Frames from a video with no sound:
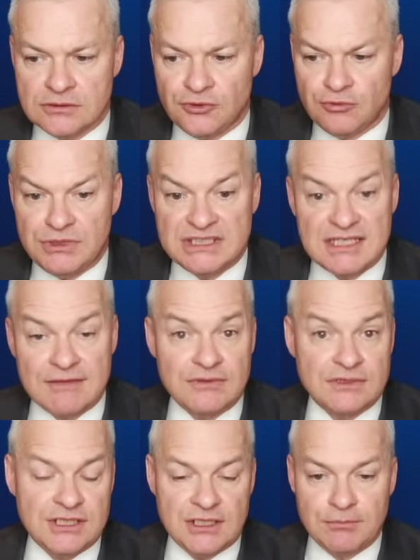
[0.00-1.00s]
It would be
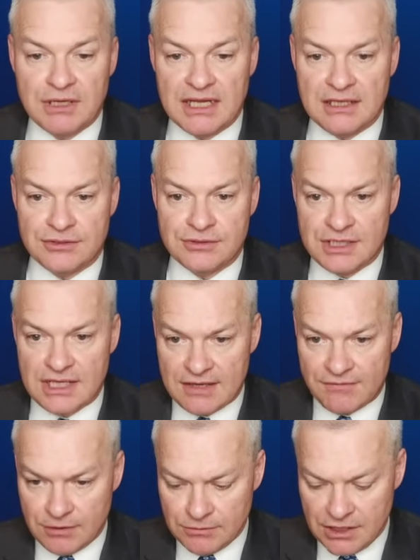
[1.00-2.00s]
70 a play through the
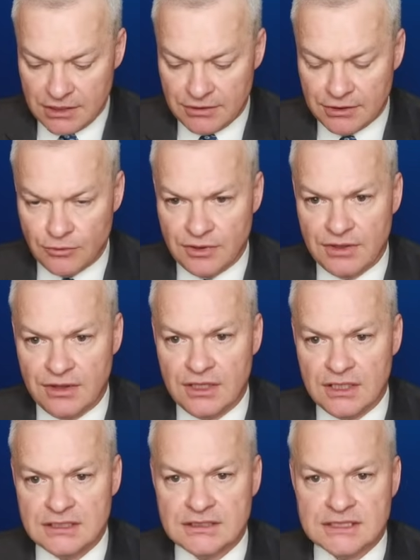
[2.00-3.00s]
F. I'm going with
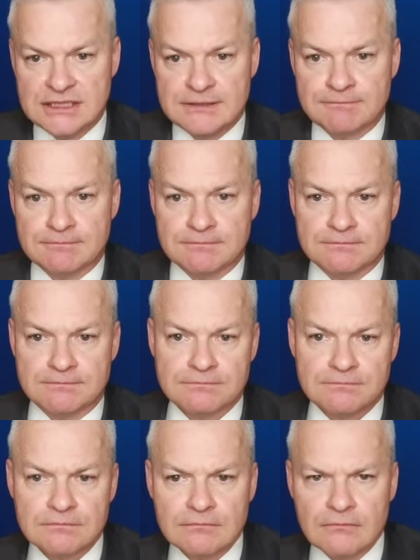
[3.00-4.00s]
this.
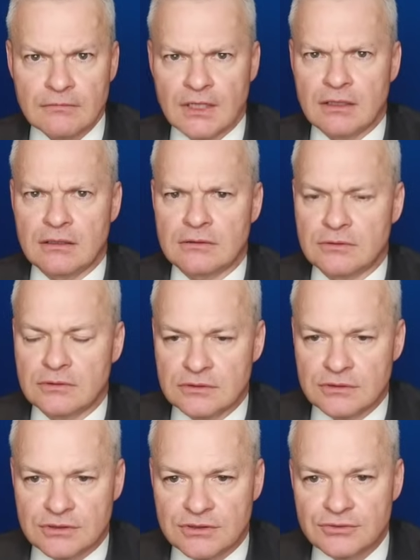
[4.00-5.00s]
Oh,
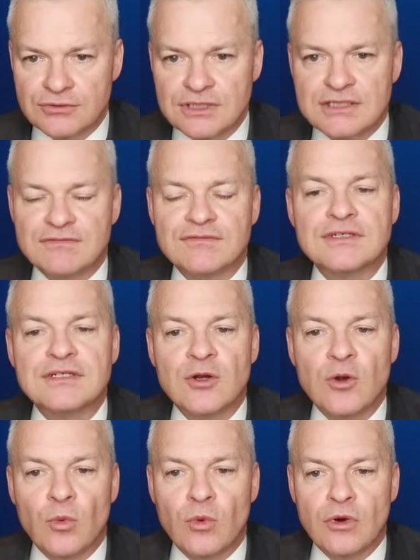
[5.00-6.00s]
good grief.
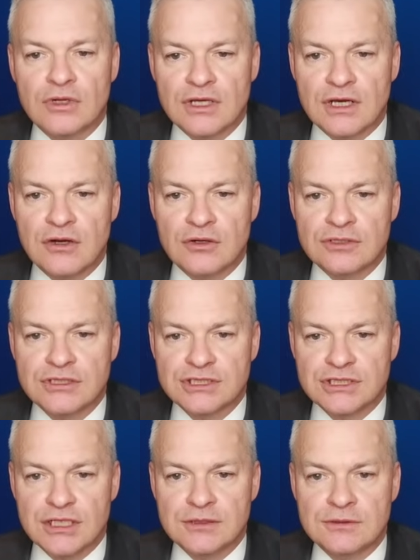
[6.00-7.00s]
What a horror
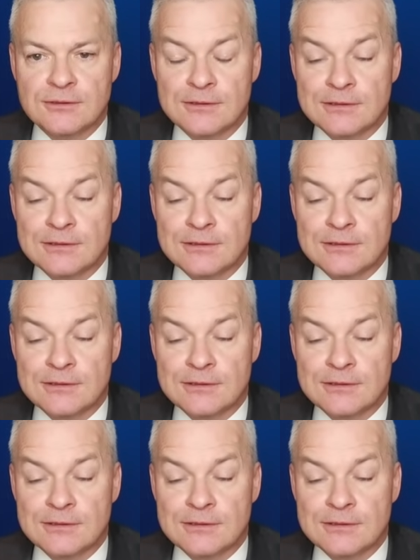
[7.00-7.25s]
show.